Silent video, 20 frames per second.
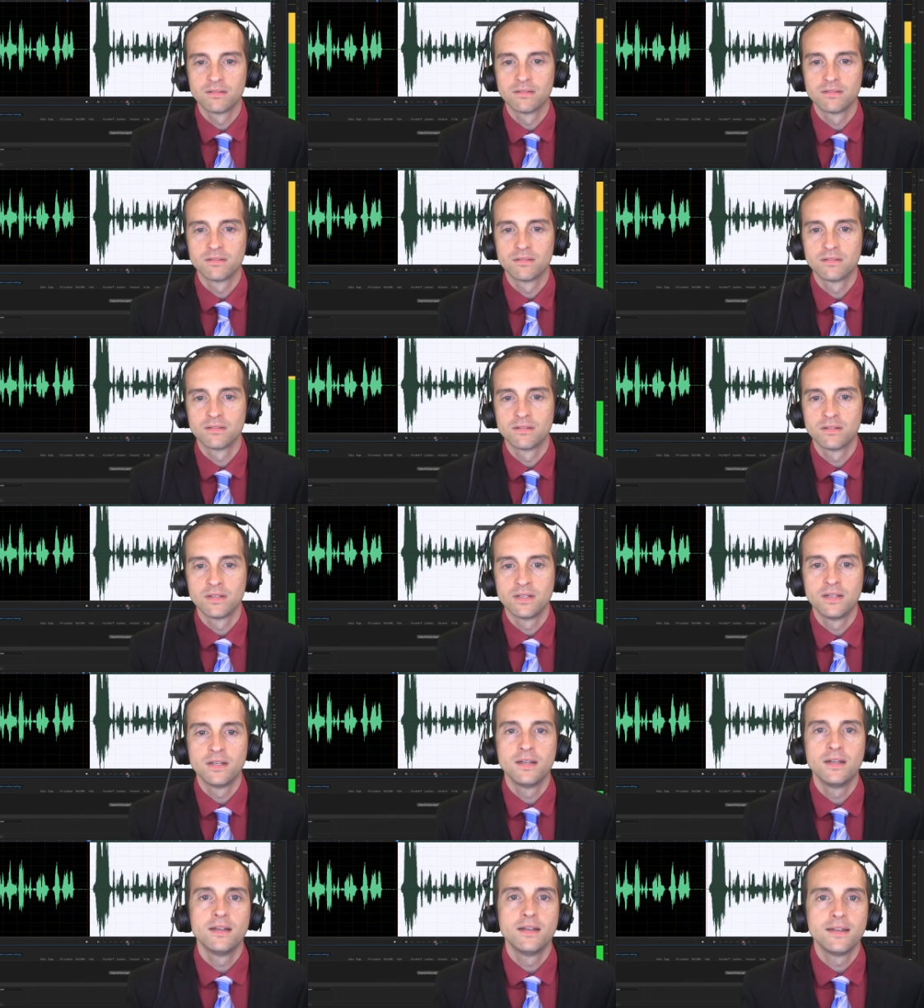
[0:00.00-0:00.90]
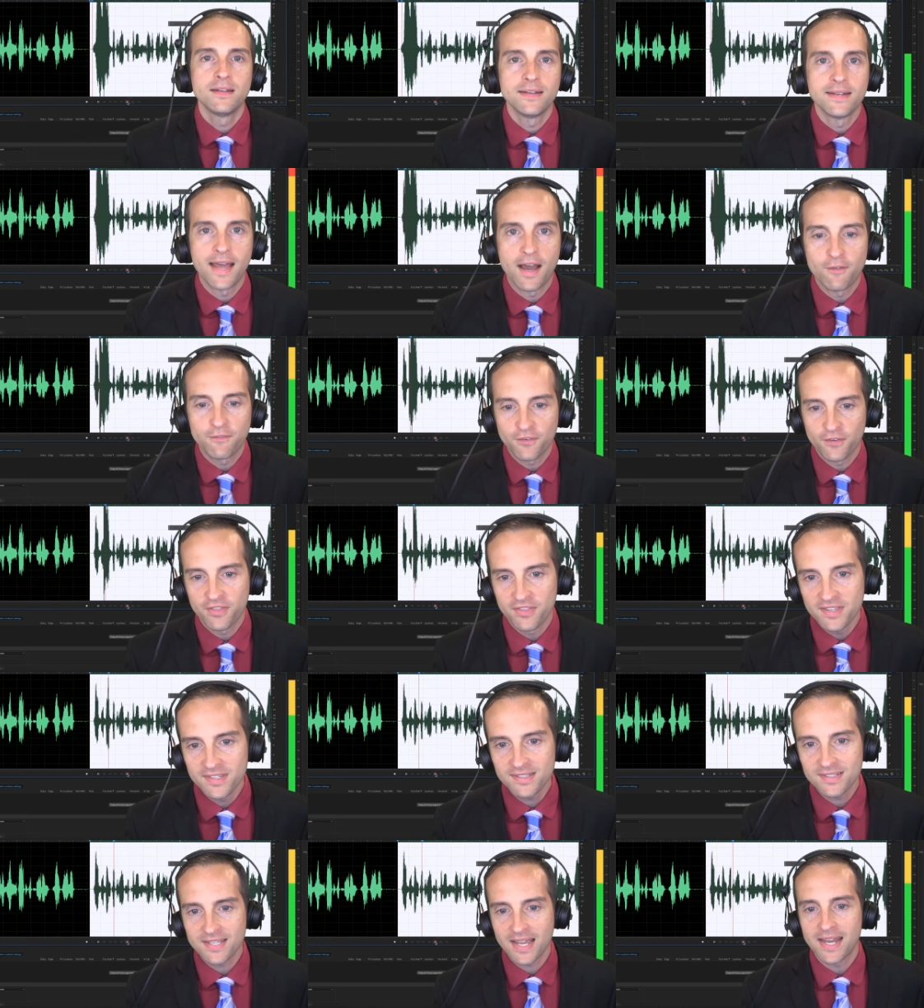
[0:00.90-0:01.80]
I'm at. Now for
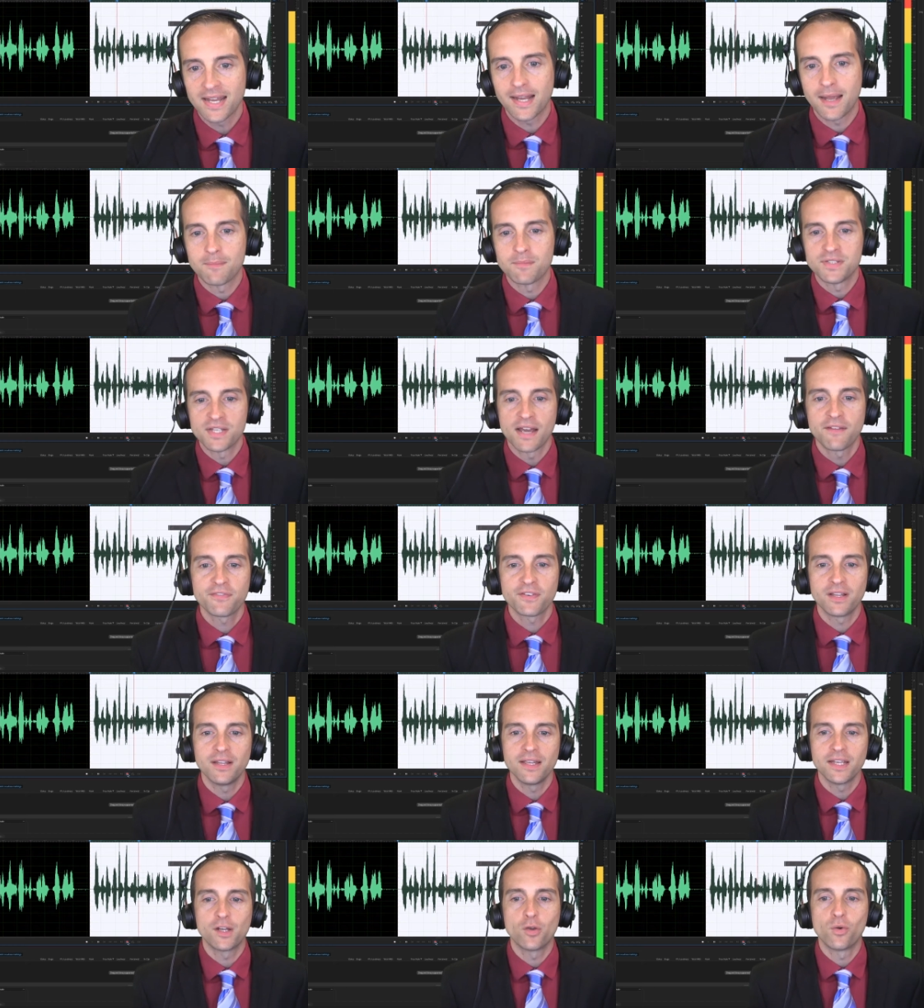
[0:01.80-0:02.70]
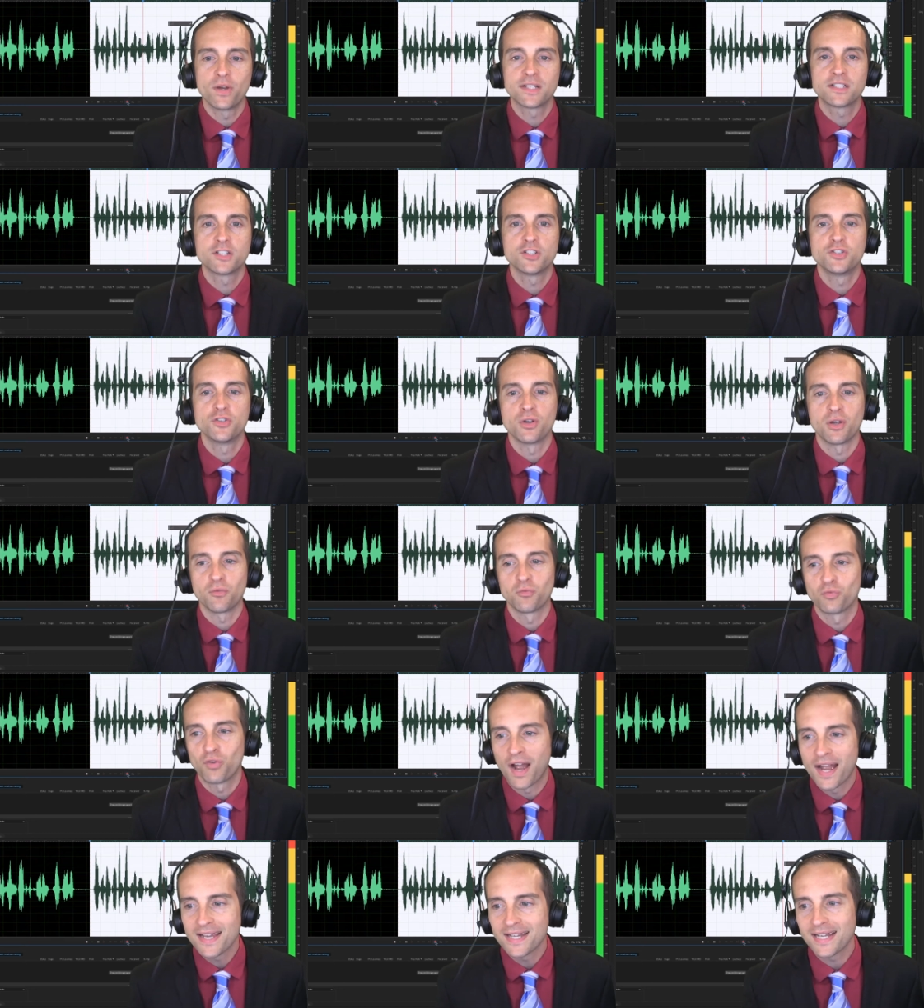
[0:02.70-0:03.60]
this take, I'm definitely going to do it
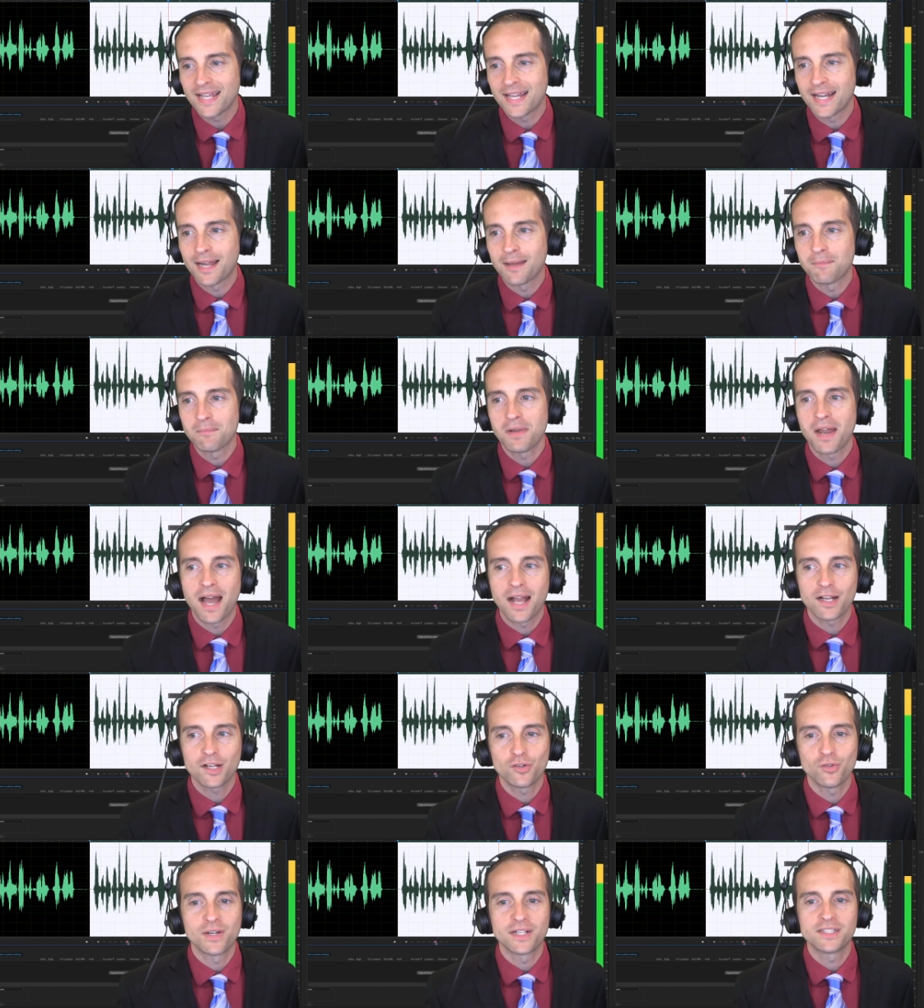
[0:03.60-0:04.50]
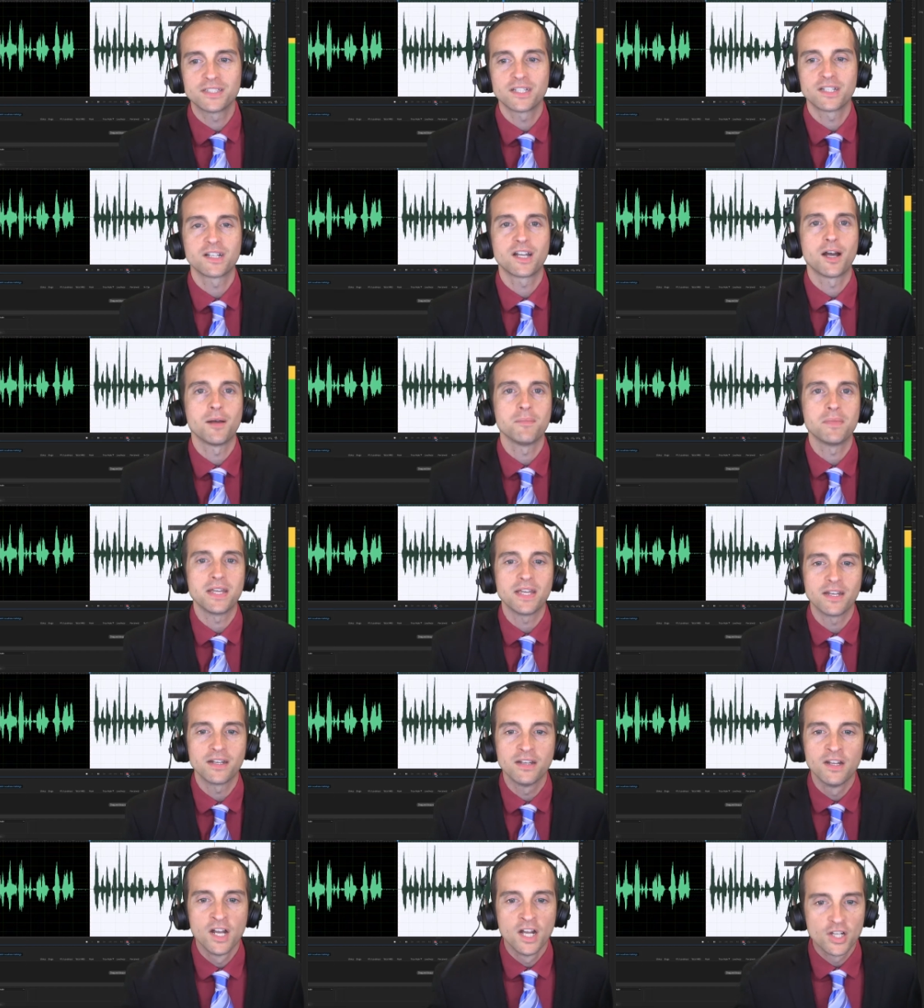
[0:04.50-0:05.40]
right and I'm not going to come
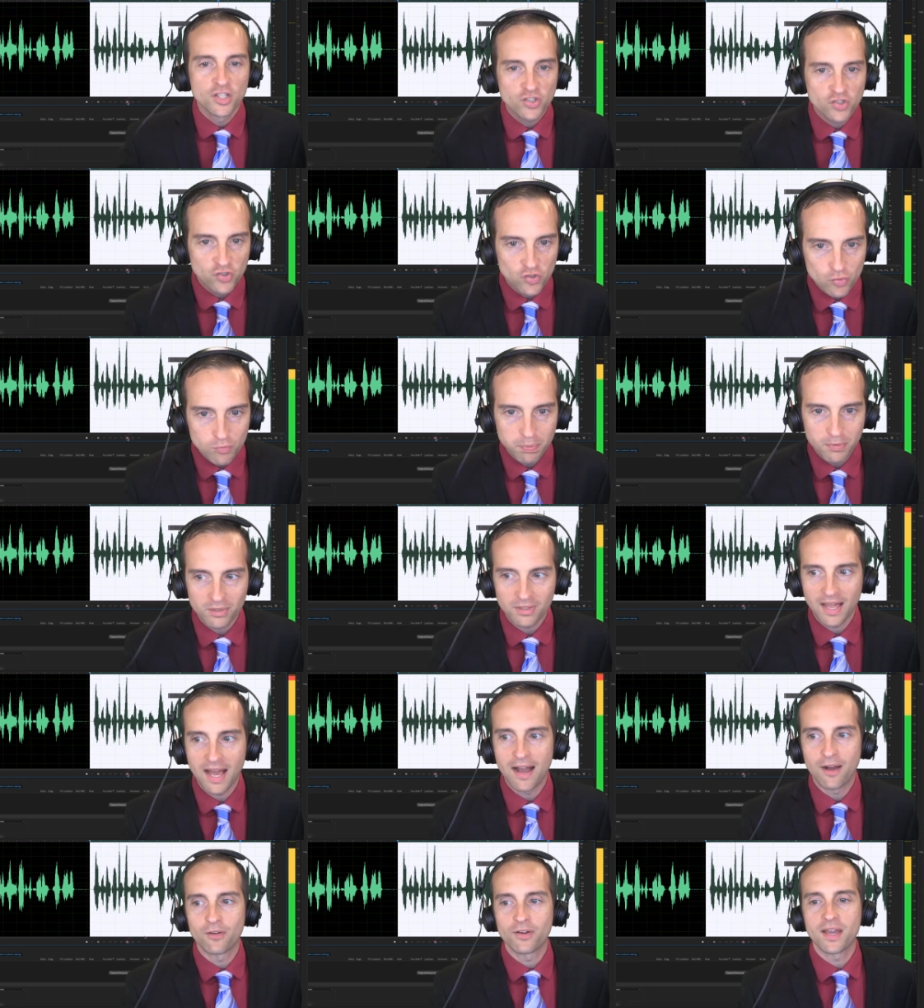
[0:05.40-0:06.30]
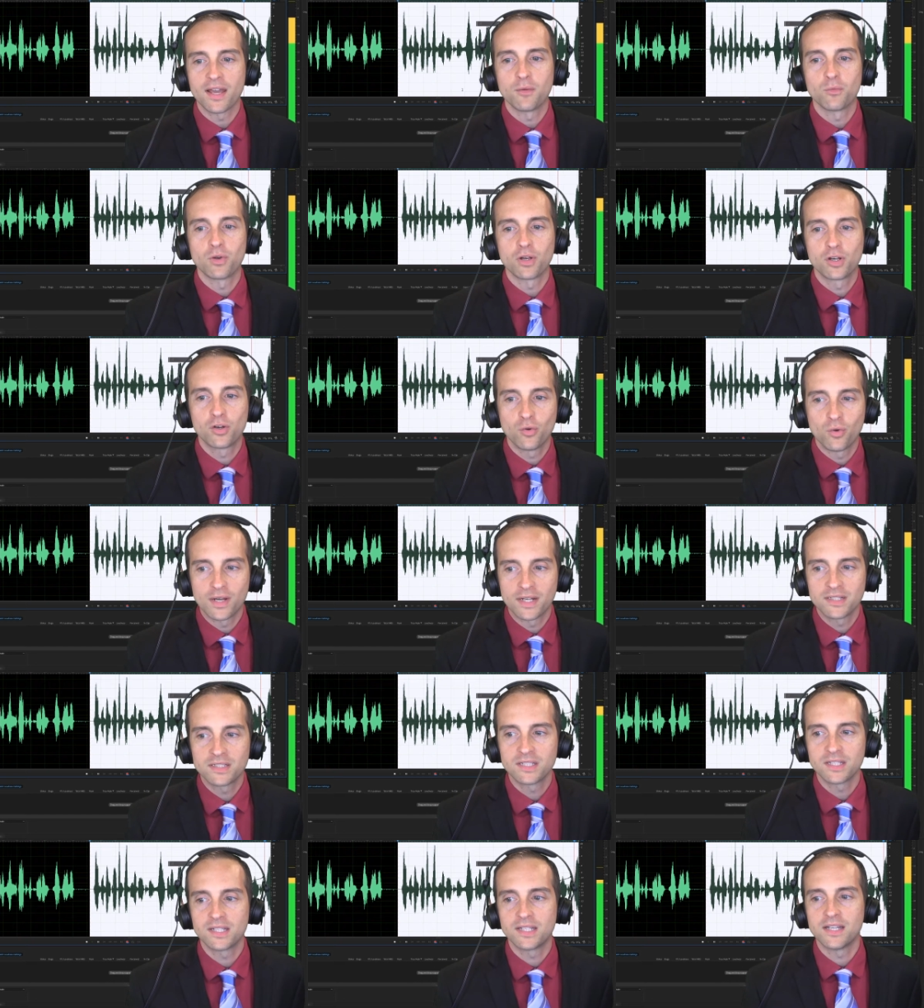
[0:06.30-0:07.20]
in super loud and we're
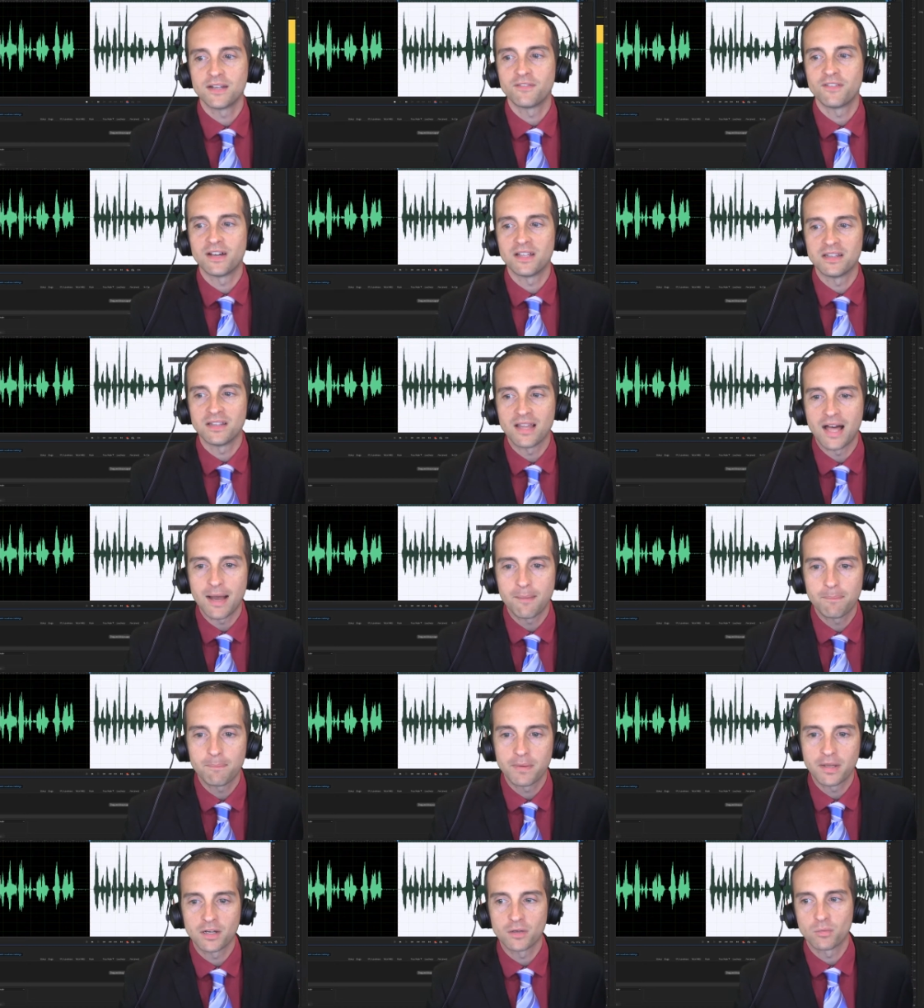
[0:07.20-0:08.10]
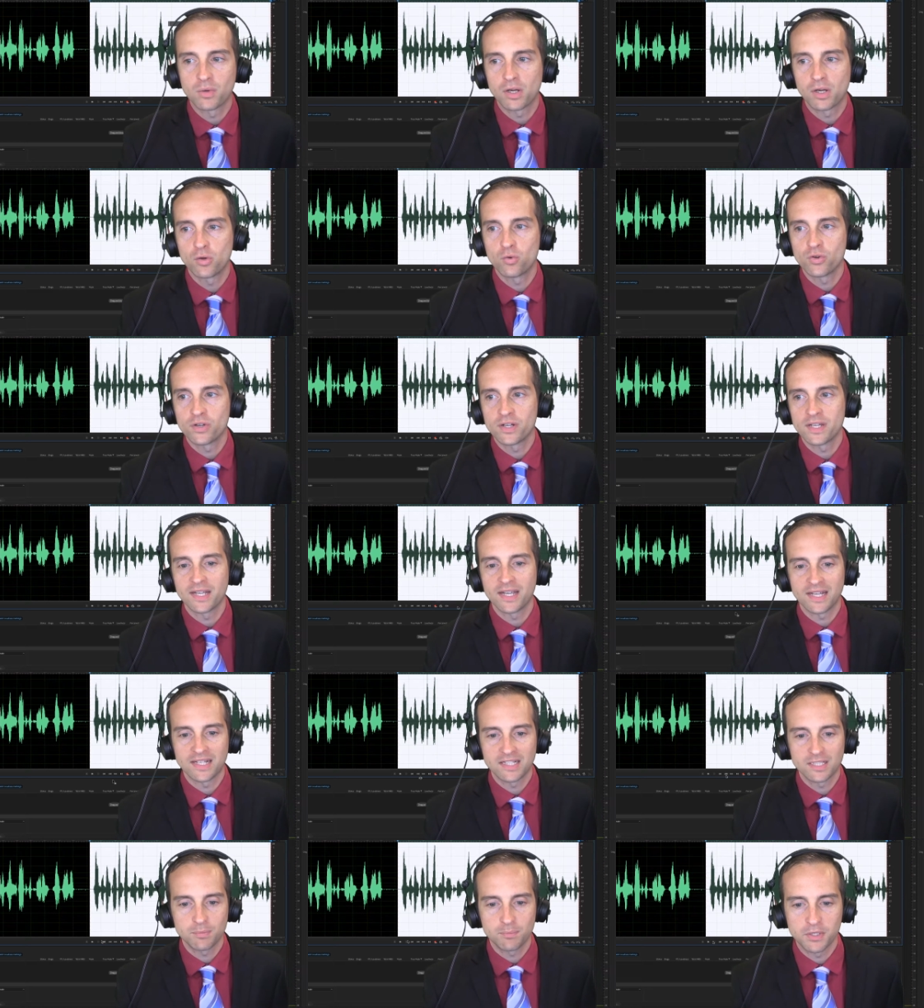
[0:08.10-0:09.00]
going to give a lot better recording
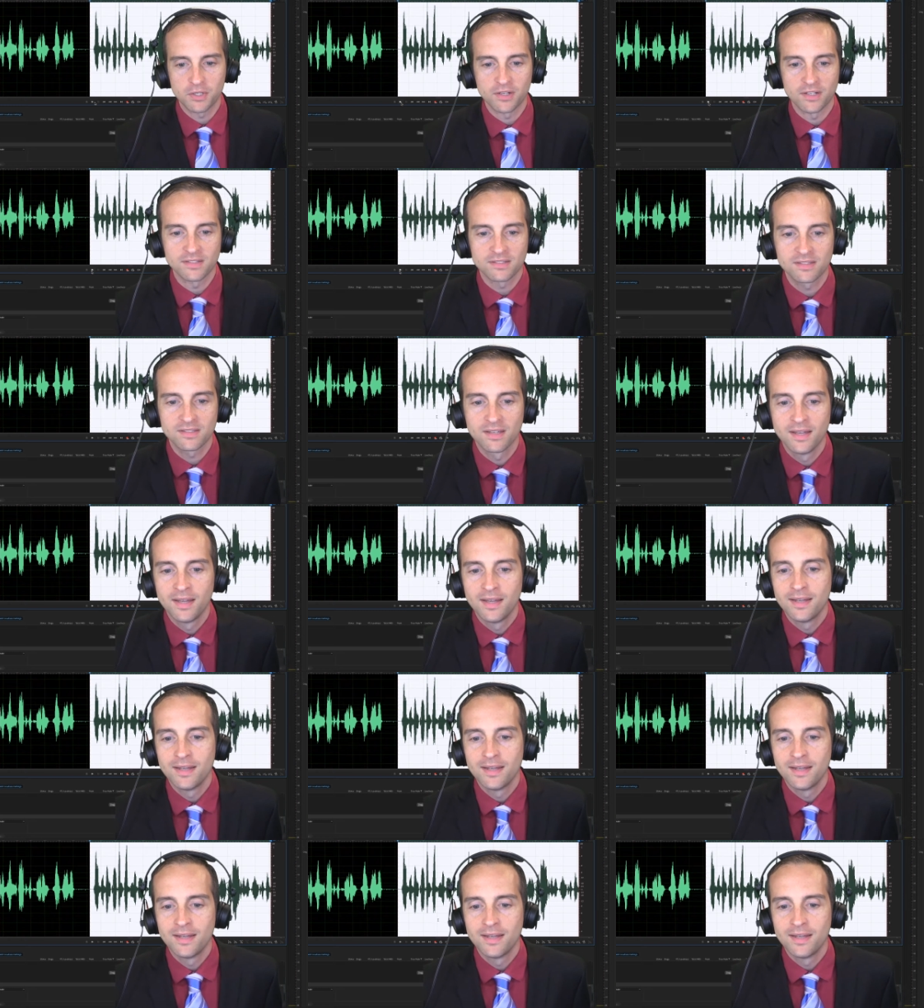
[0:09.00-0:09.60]
experience.